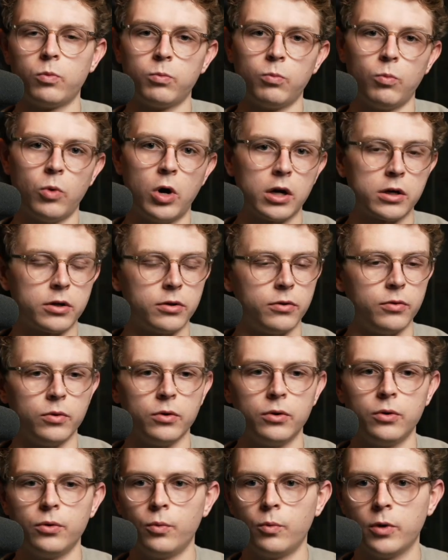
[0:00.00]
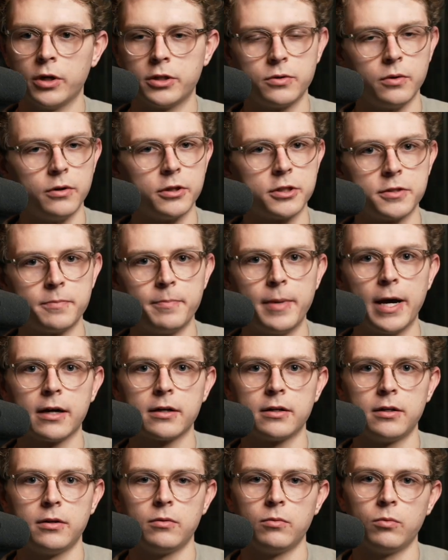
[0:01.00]
walked through what to
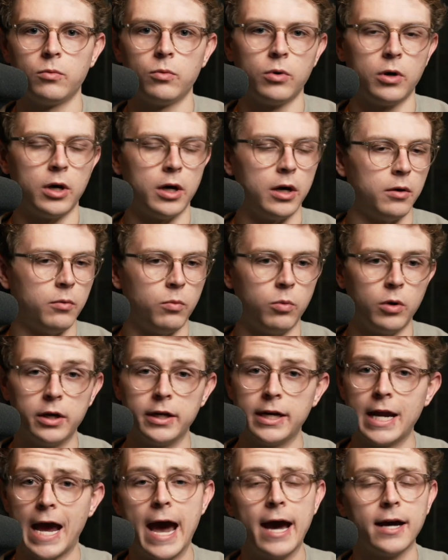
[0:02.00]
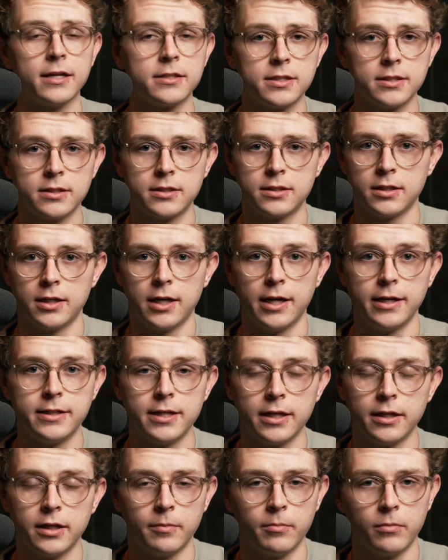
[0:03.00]
expect, what an as-is
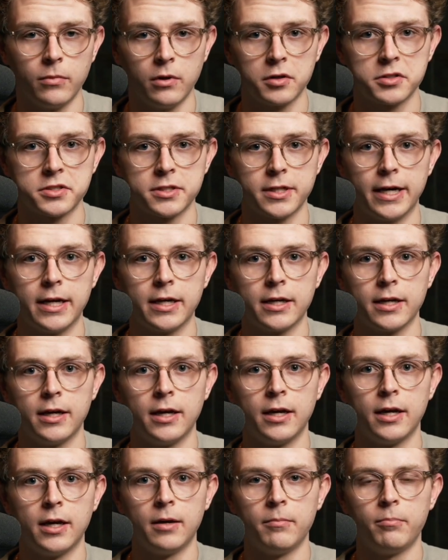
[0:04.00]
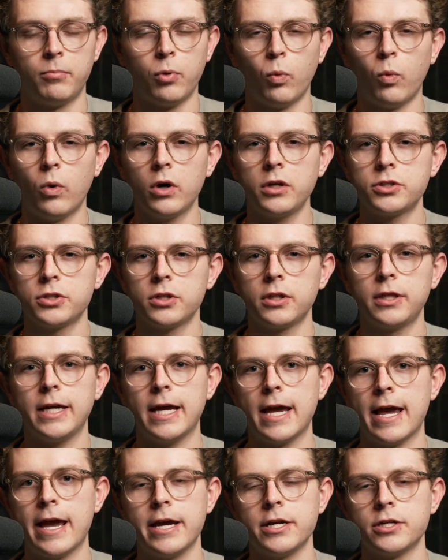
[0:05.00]
addendum looks like. But what should
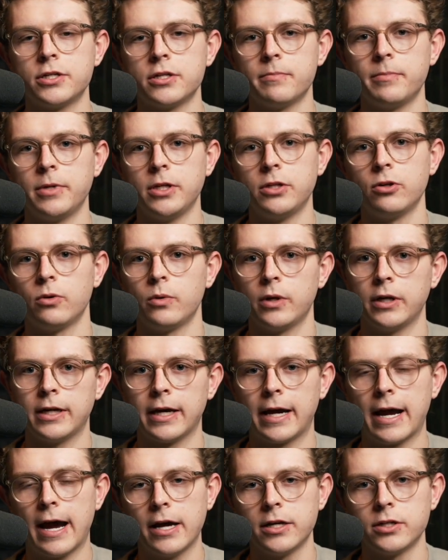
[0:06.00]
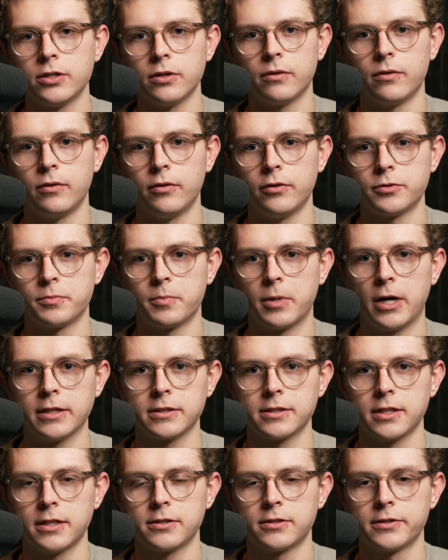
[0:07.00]
the agent be doing to guide you through this
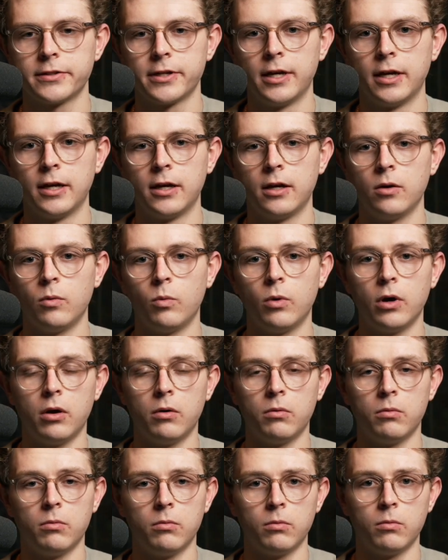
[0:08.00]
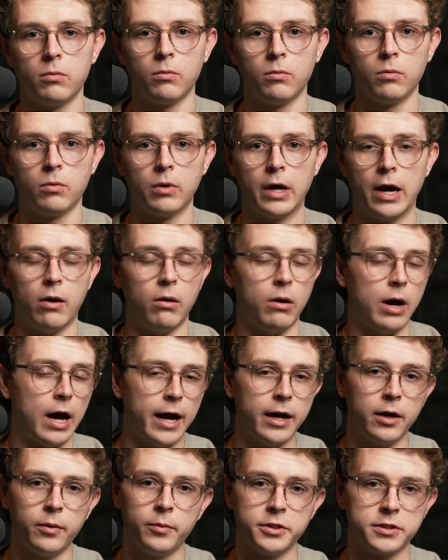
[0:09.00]
process? Well, how
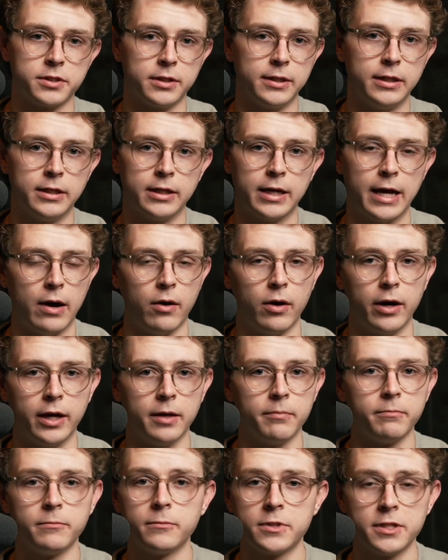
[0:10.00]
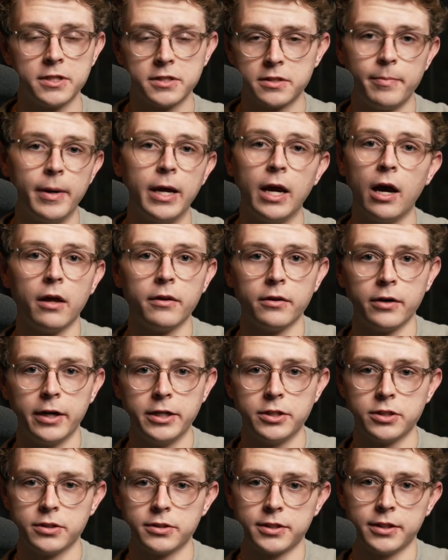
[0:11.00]
I always lead and how I anticipate other
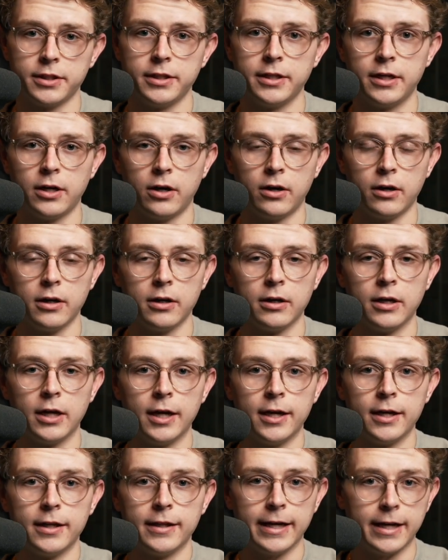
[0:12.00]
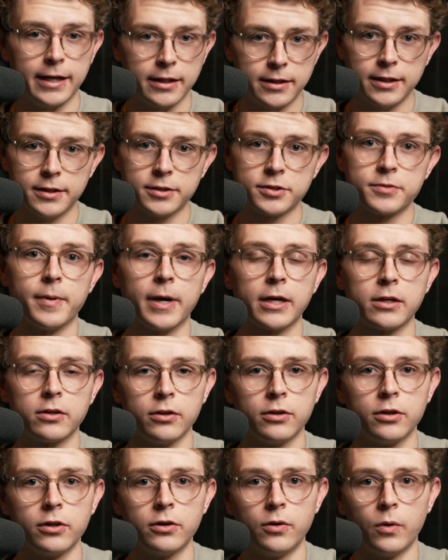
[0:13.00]
agents lead are they get the inspector
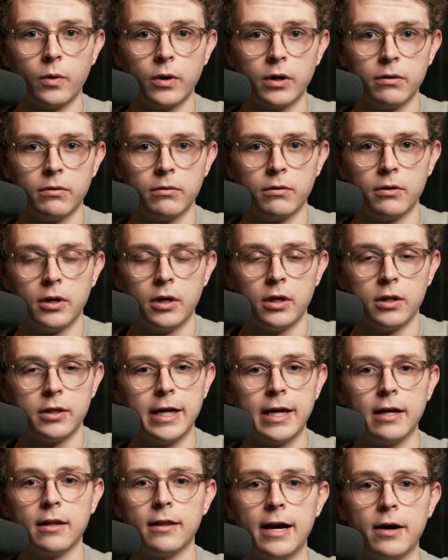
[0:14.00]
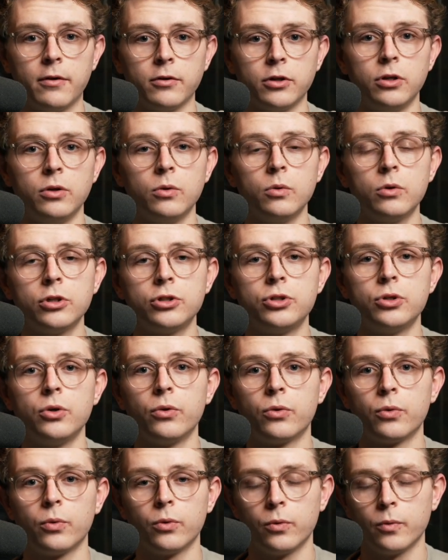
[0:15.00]
in the door, they allow you to chew
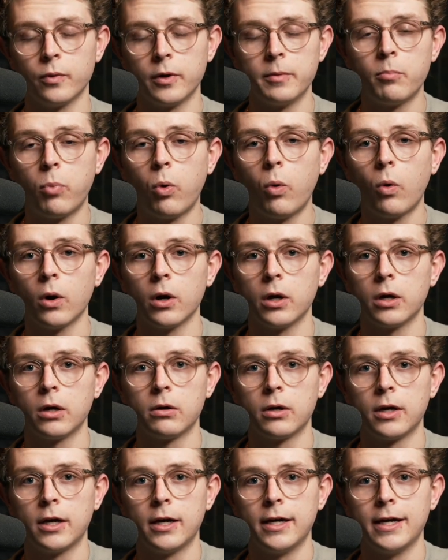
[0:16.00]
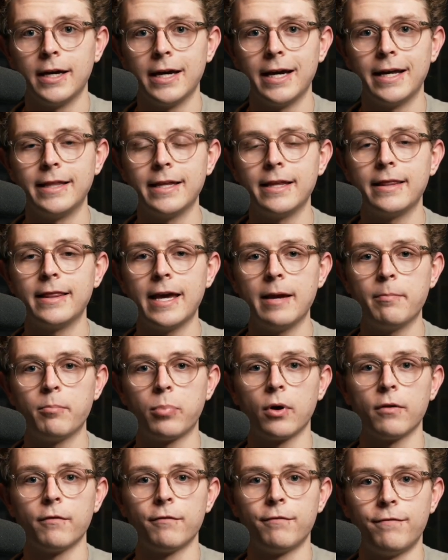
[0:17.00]
through the report, and then they
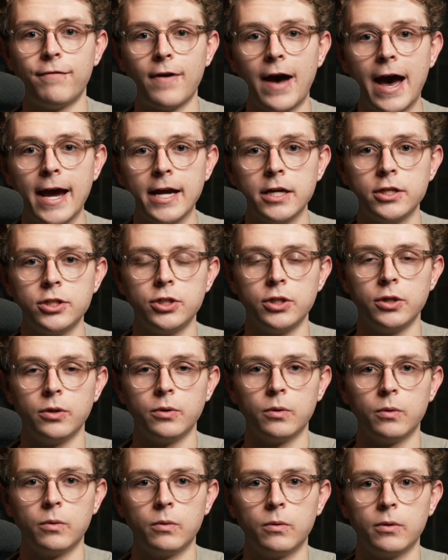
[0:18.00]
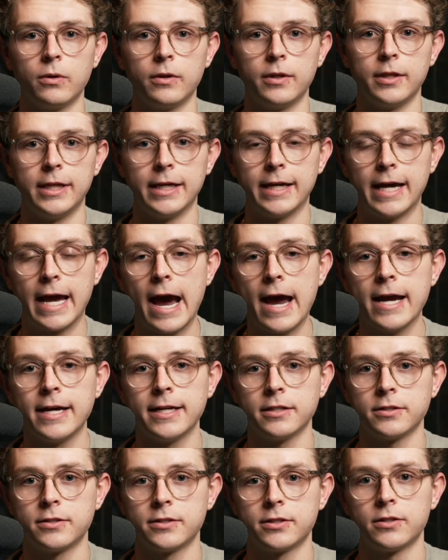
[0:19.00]
provide you the
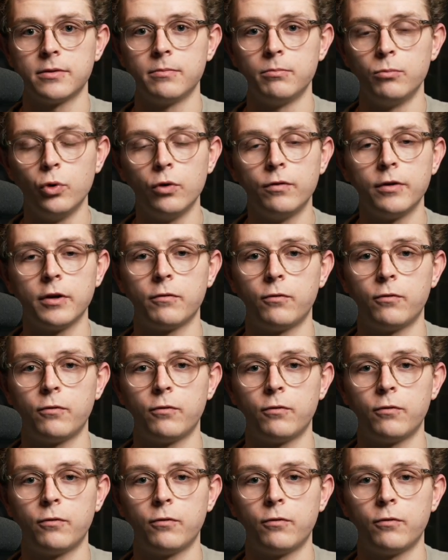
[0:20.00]
guidance moving